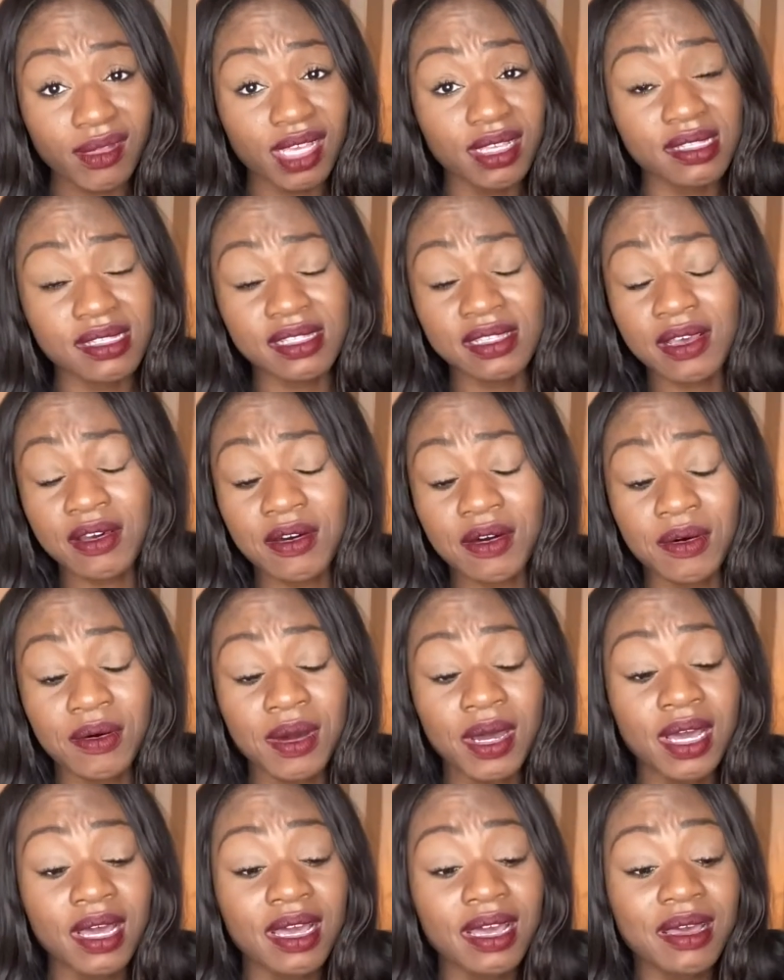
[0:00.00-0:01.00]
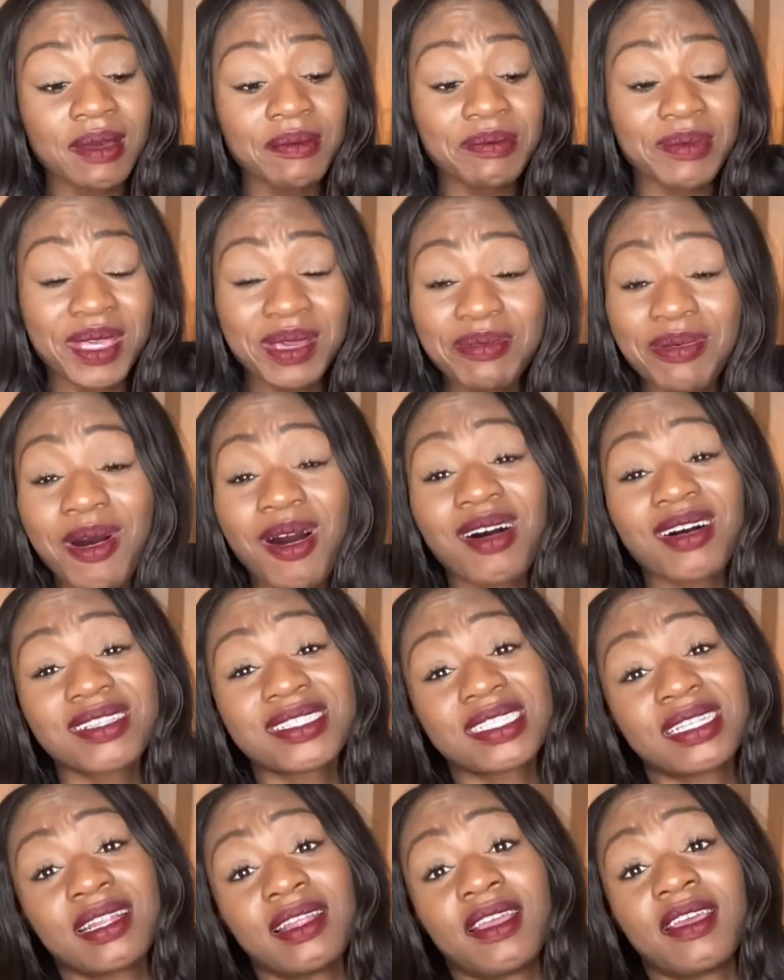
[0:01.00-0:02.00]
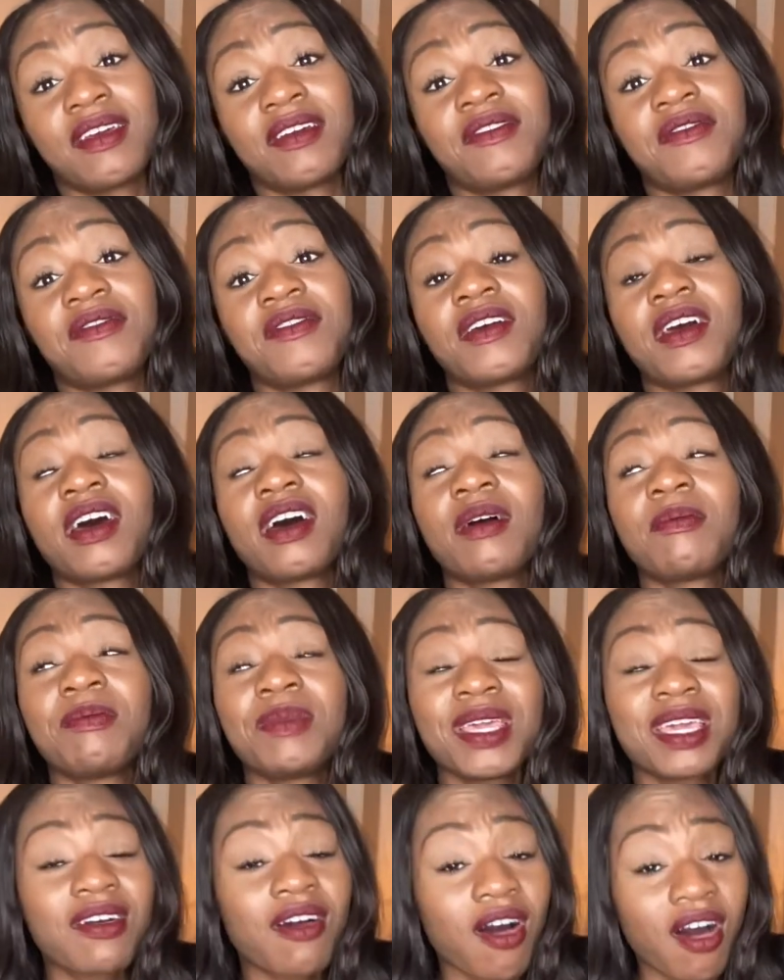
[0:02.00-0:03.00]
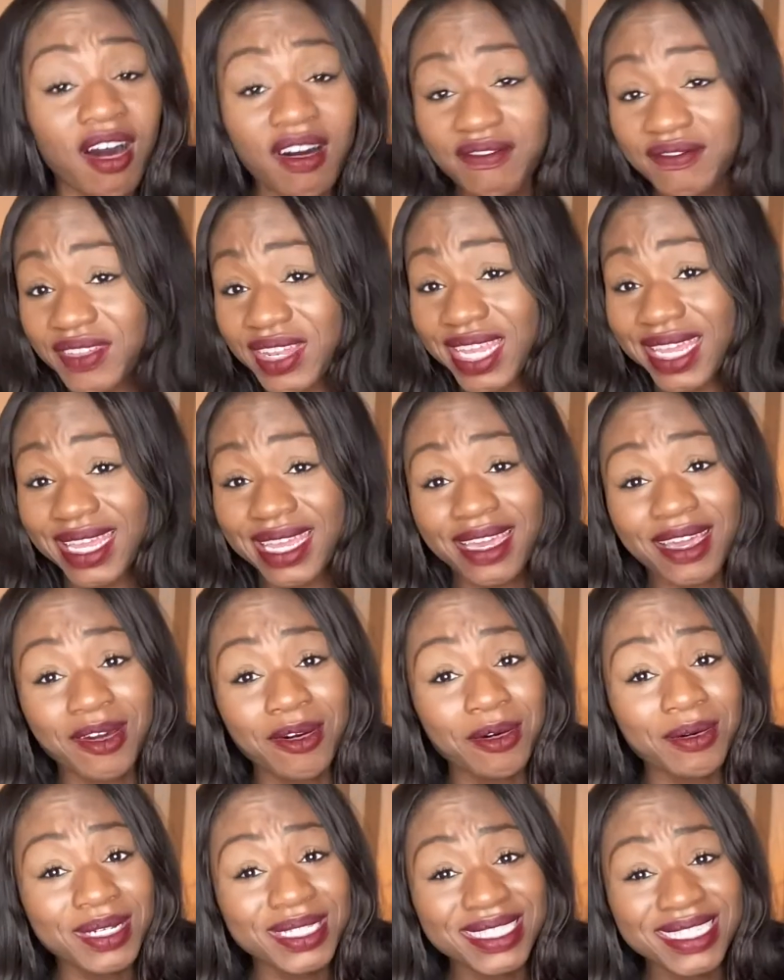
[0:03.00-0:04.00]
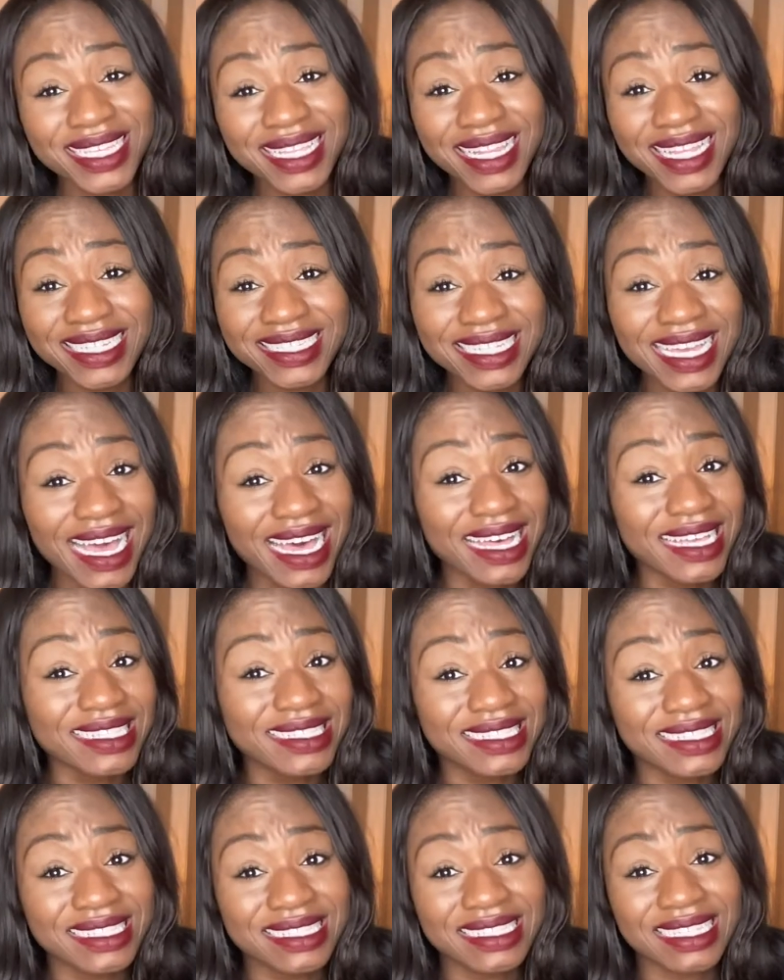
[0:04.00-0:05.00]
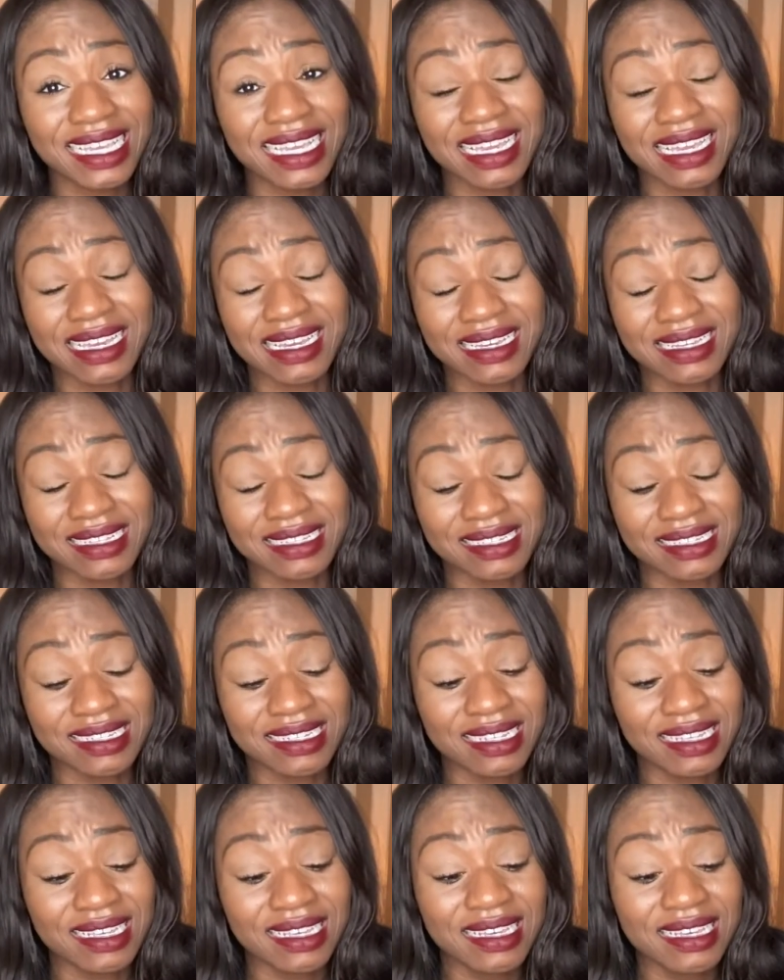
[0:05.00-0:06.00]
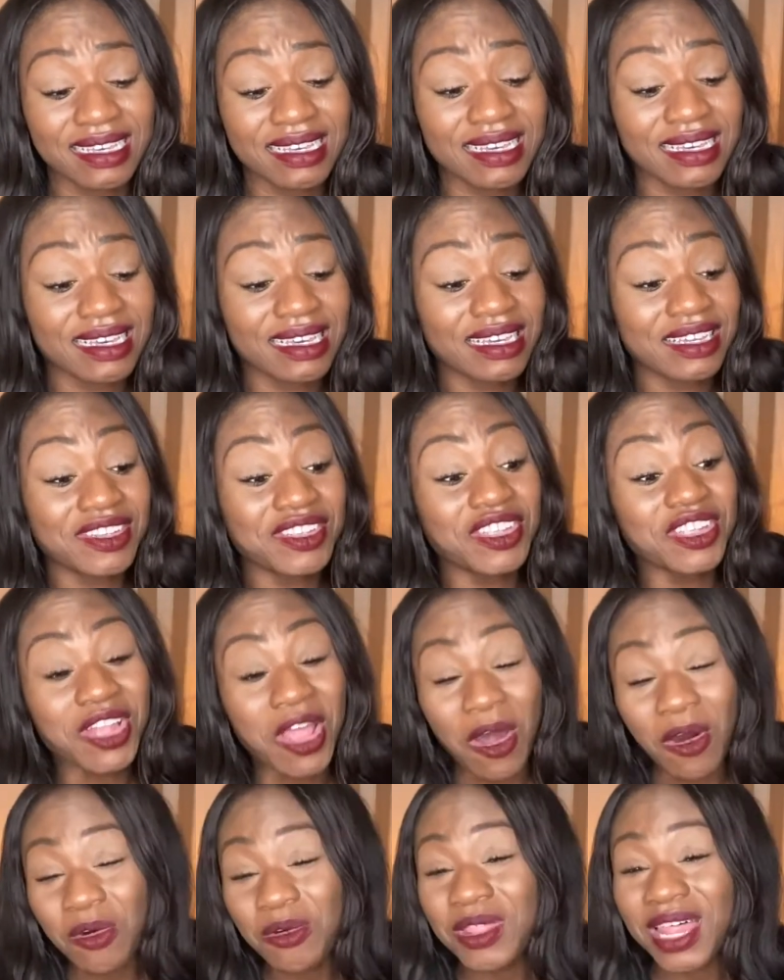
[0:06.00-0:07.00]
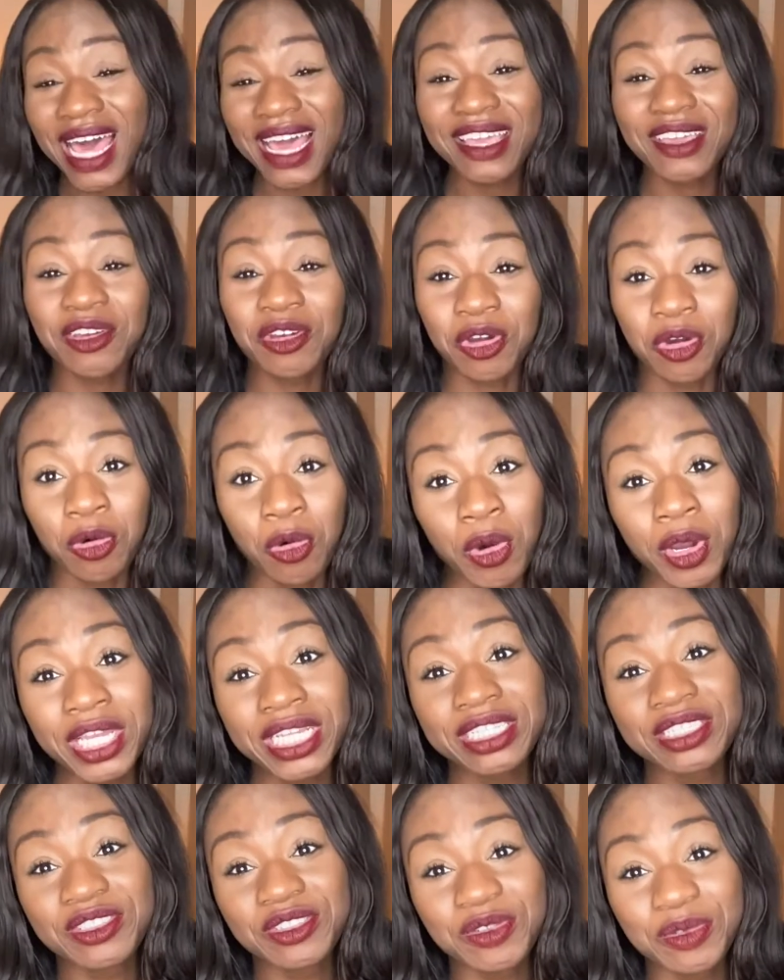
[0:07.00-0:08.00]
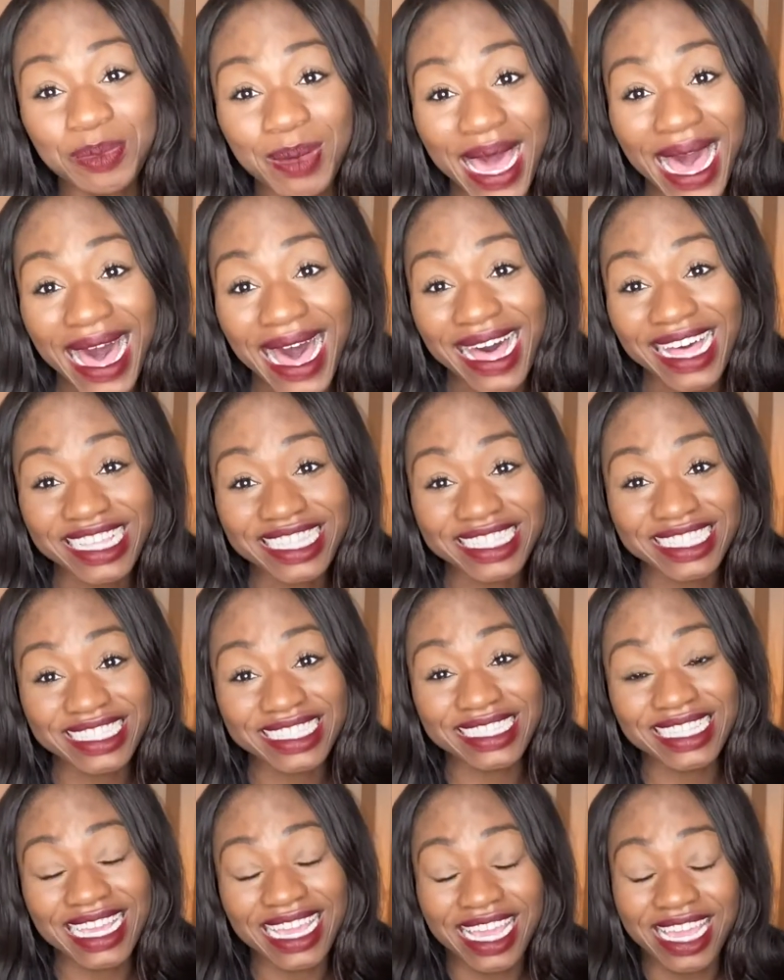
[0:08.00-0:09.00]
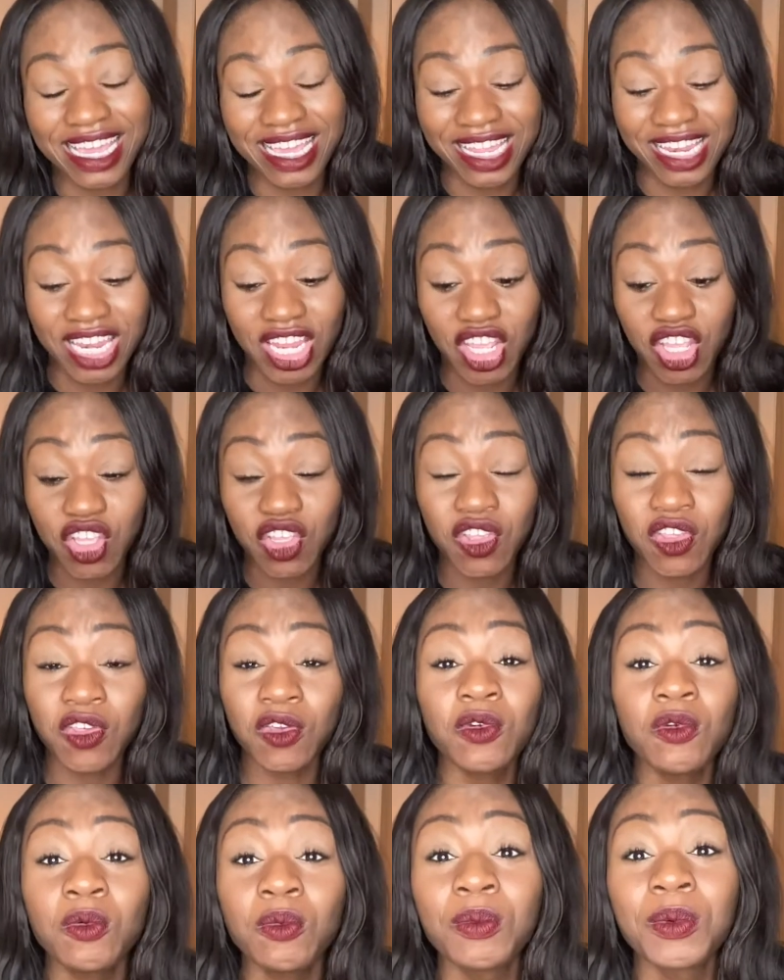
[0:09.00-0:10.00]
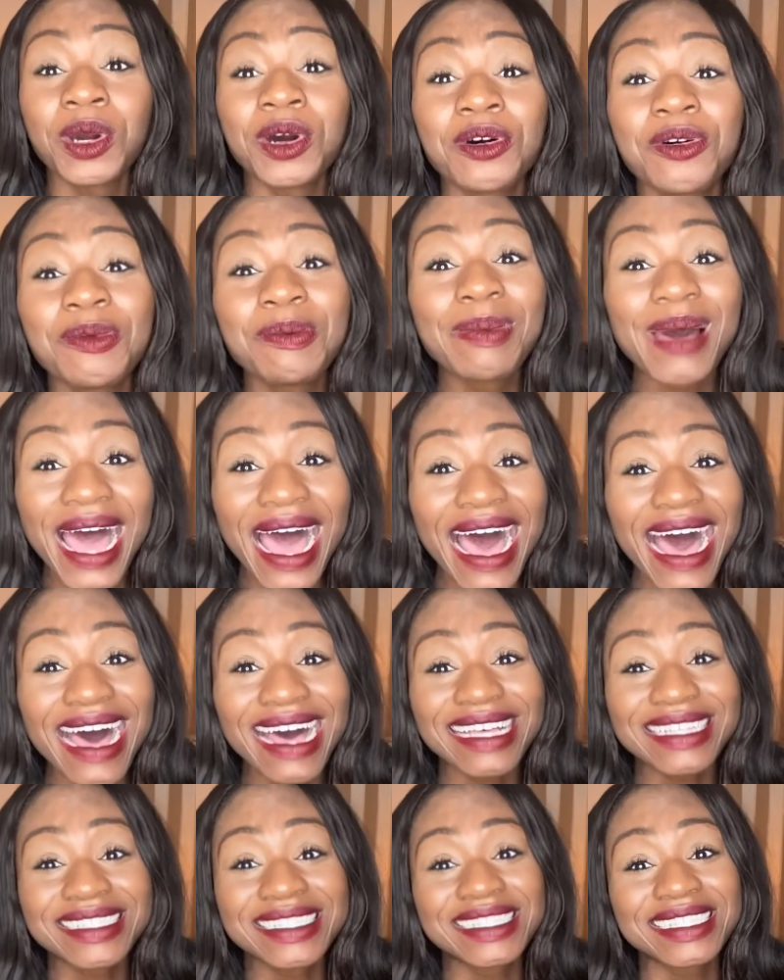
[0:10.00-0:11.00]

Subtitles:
So be positive, be confident, go into the test and know that you're going to pass, and you will pass.